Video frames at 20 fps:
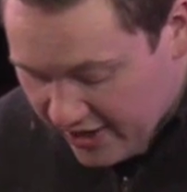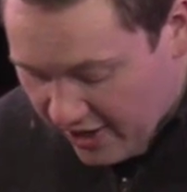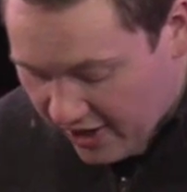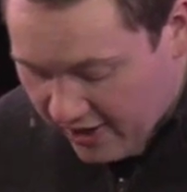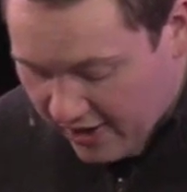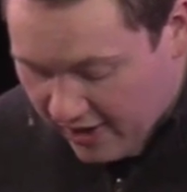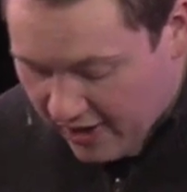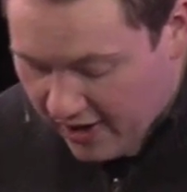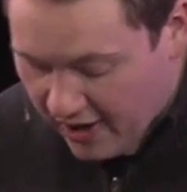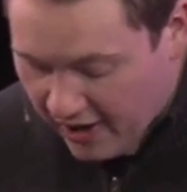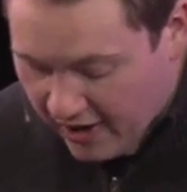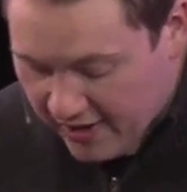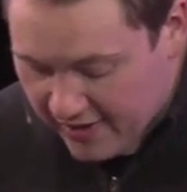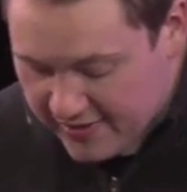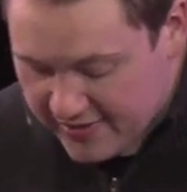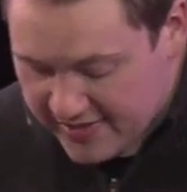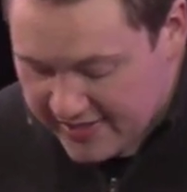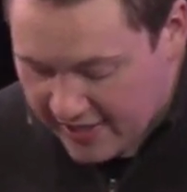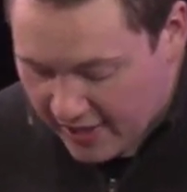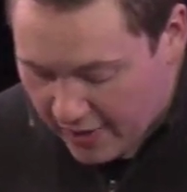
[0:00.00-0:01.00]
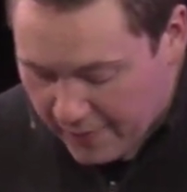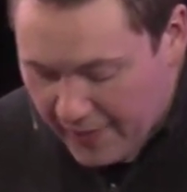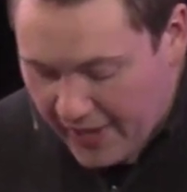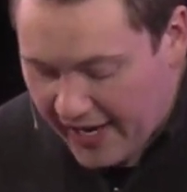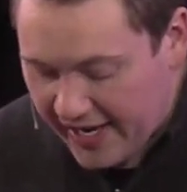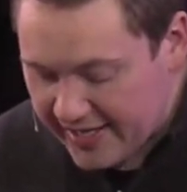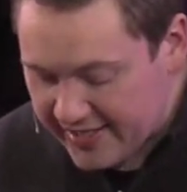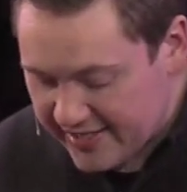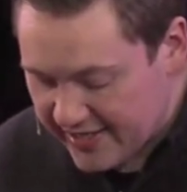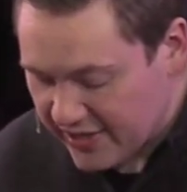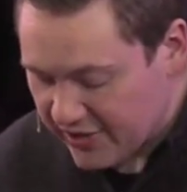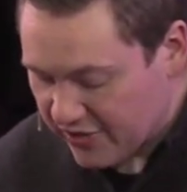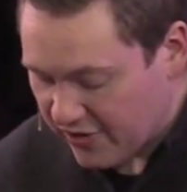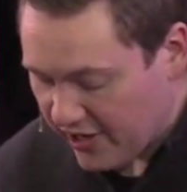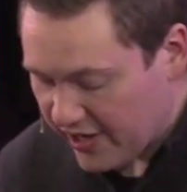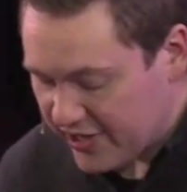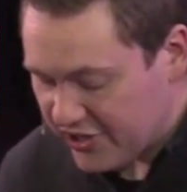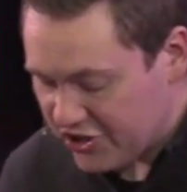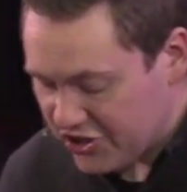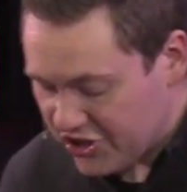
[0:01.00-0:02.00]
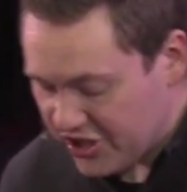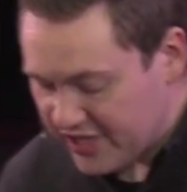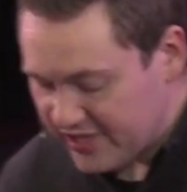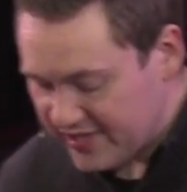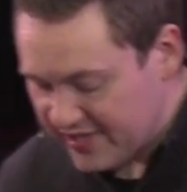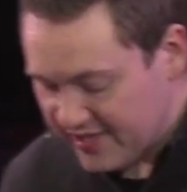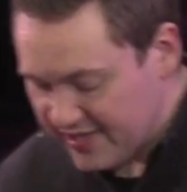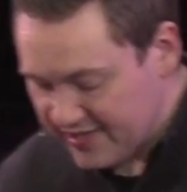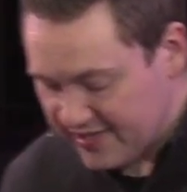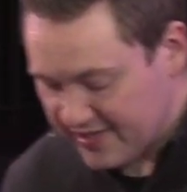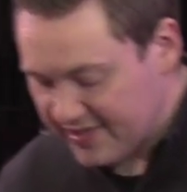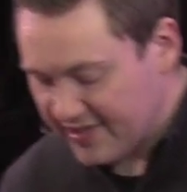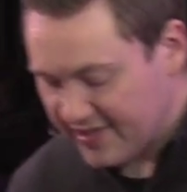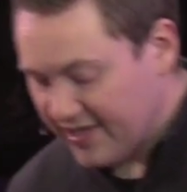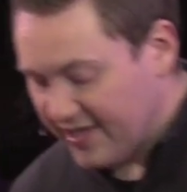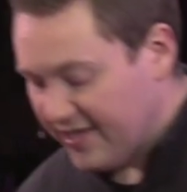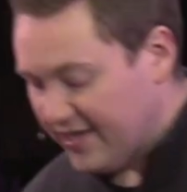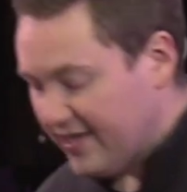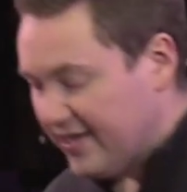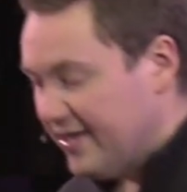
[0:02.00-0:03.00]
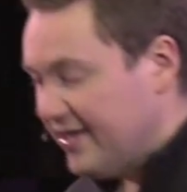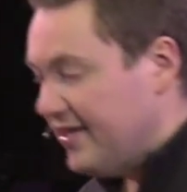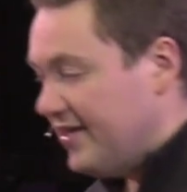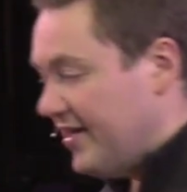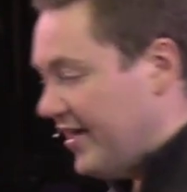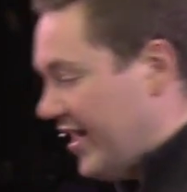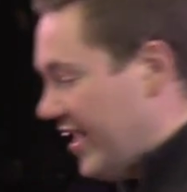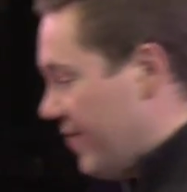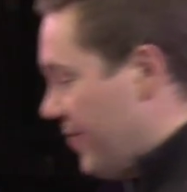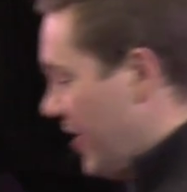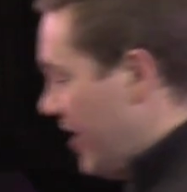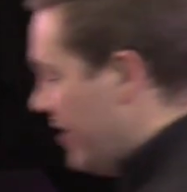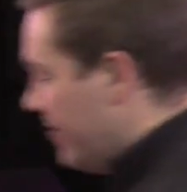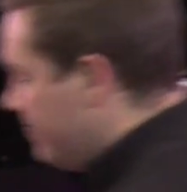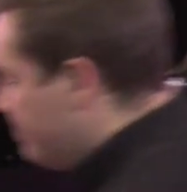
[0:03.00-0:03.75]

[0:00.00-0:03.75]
guard our hearts and our minds in Christ Jesus. Amen.